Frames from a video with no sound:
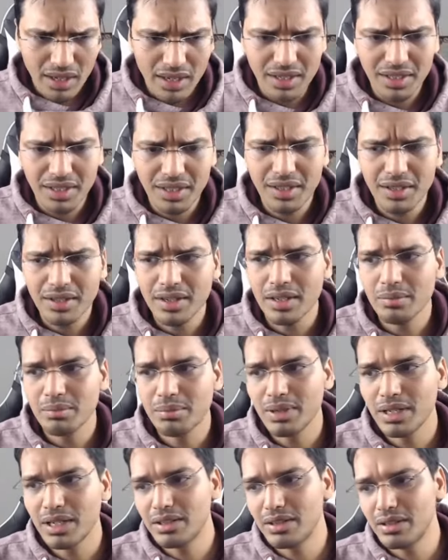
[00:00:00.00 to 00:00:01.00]
And here I
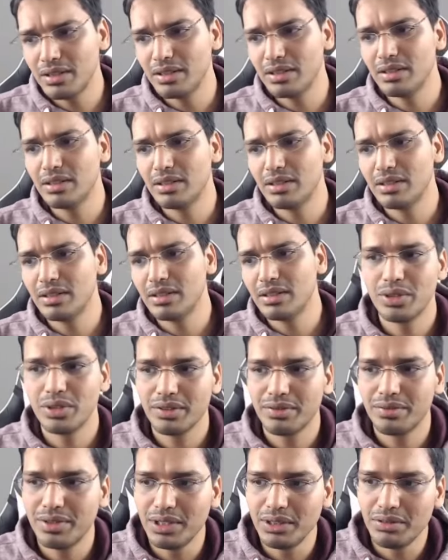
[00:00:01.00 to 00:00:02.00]
played rook
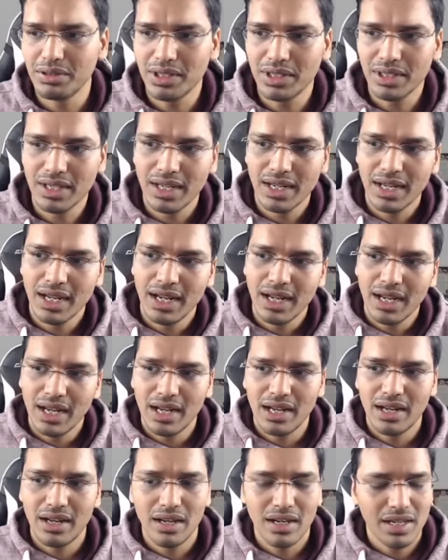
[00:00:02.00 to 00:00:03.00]
fd1.
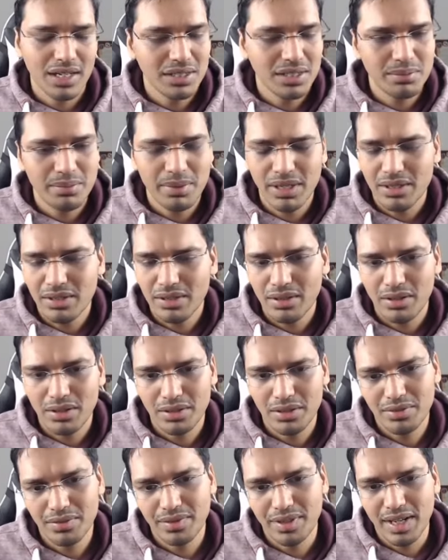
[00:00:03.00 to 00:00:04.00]
I spent a lot
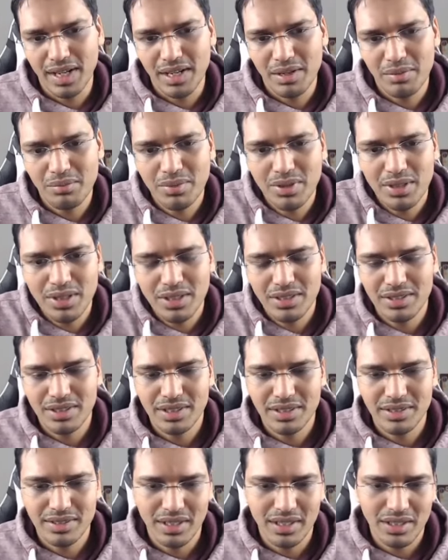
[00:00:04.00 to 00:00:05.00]
of time here
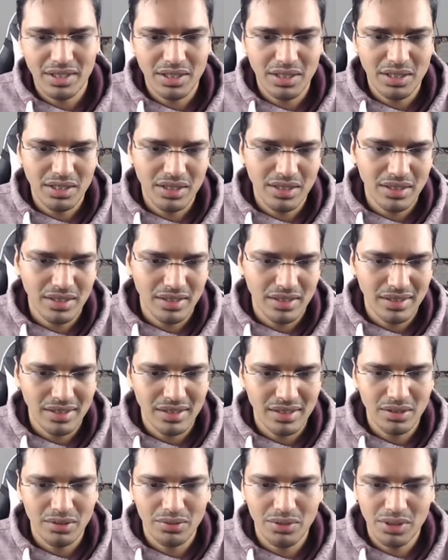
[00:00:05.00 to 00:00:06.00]
deciding
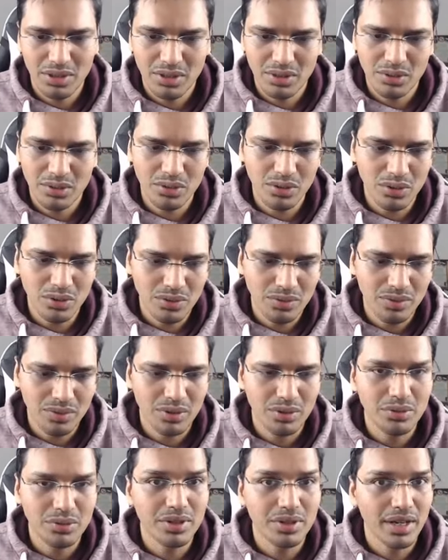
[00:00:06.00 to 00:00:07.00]
whether to go
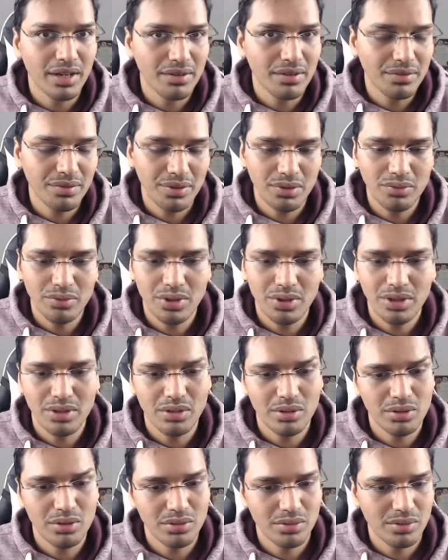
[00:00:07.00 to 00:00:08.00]
for rook fe1
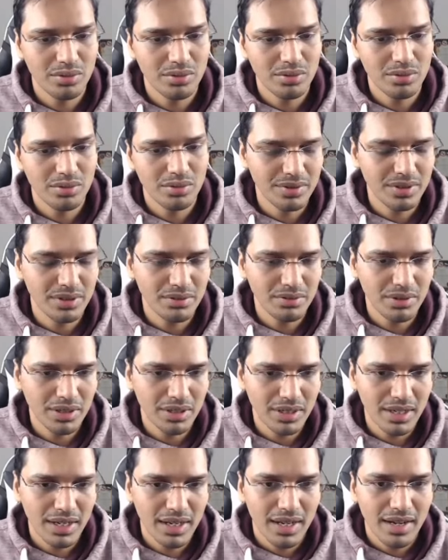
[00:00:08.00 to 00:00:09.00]
or rook
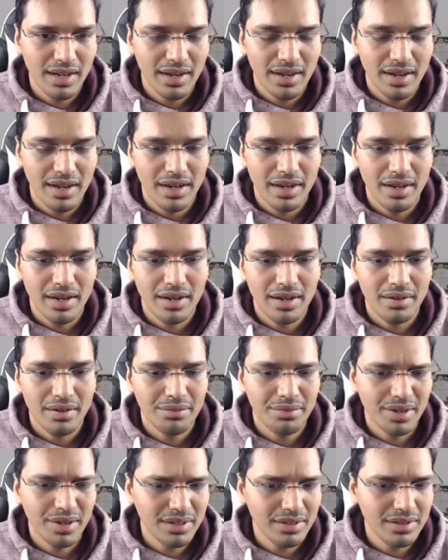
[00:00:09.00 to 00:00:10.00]
fd1.
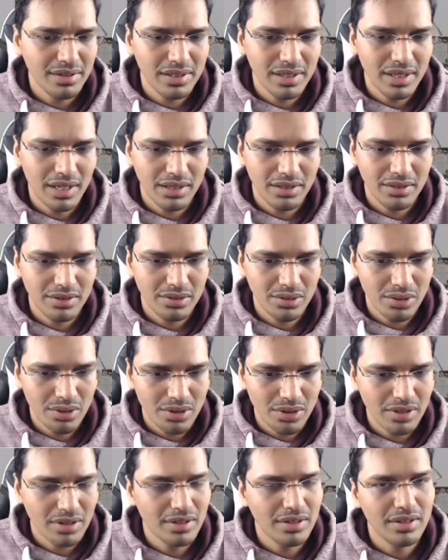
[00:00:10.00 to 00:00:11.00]
Finally, I
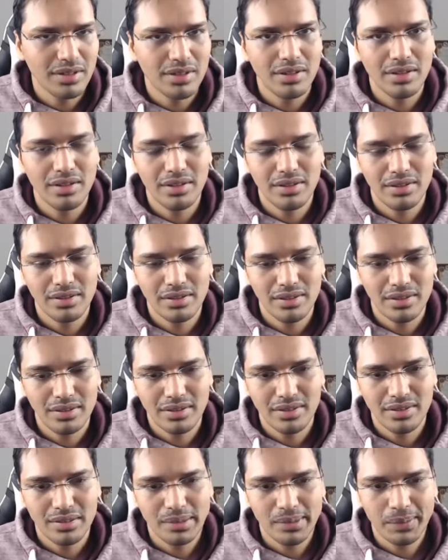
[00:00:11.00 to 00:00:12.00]
thought that
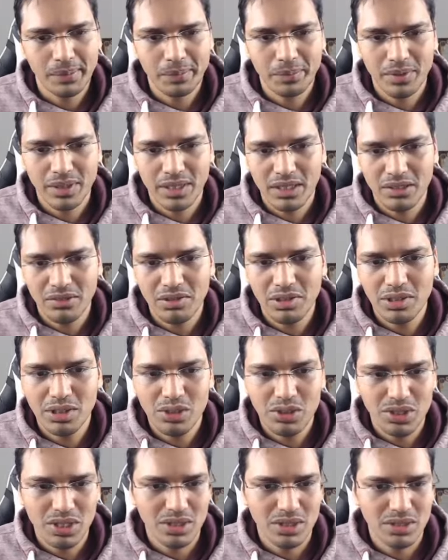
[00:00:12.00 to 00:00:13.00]
giving the
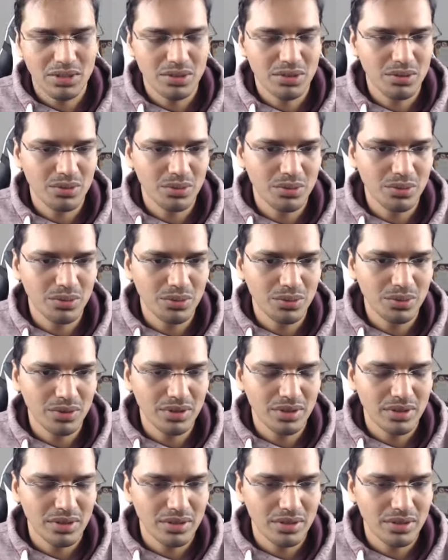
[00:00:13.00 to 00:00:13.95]
chance to